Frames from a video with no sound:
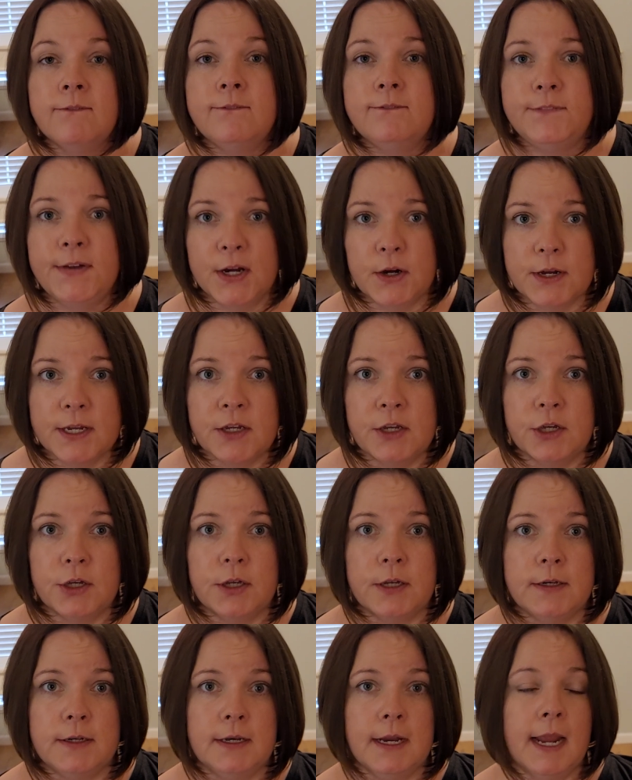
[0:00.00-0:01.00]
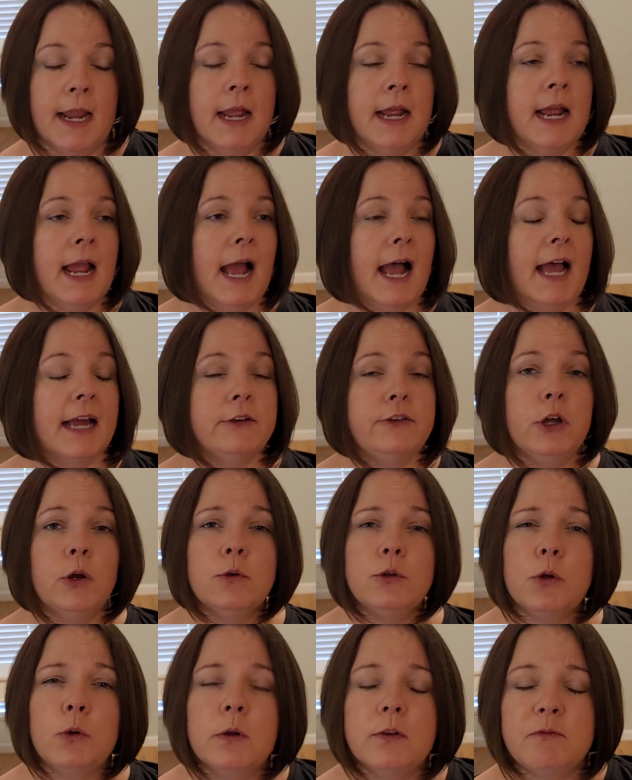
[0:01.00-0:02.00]
Very good. I
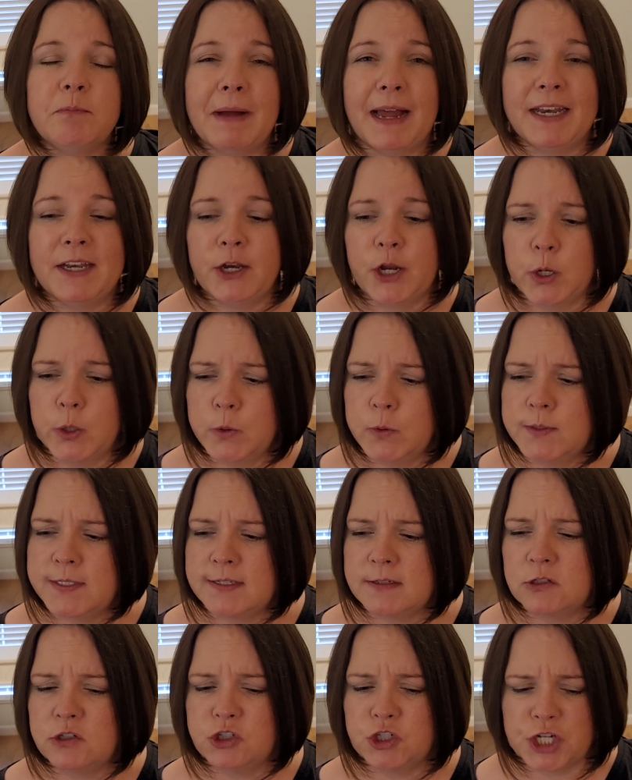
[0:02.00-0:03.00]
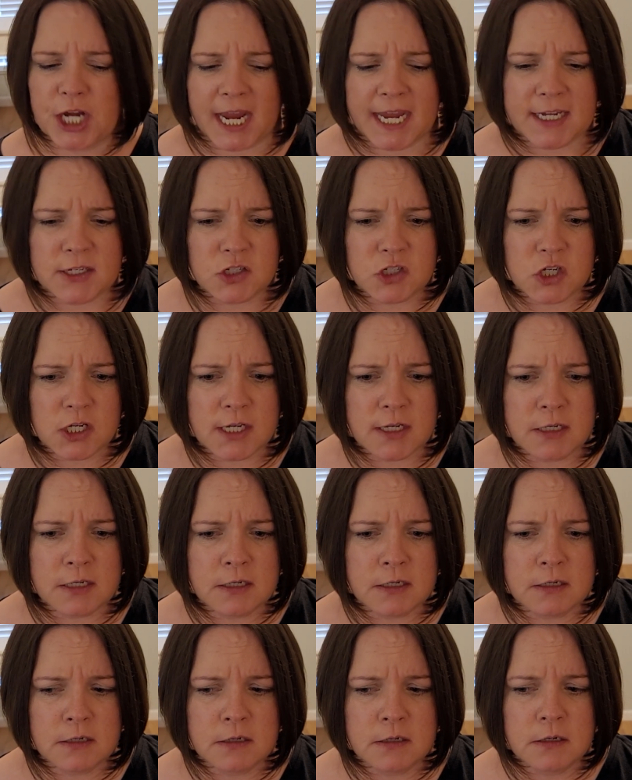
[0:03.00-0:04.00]
don't know if my nose is changing.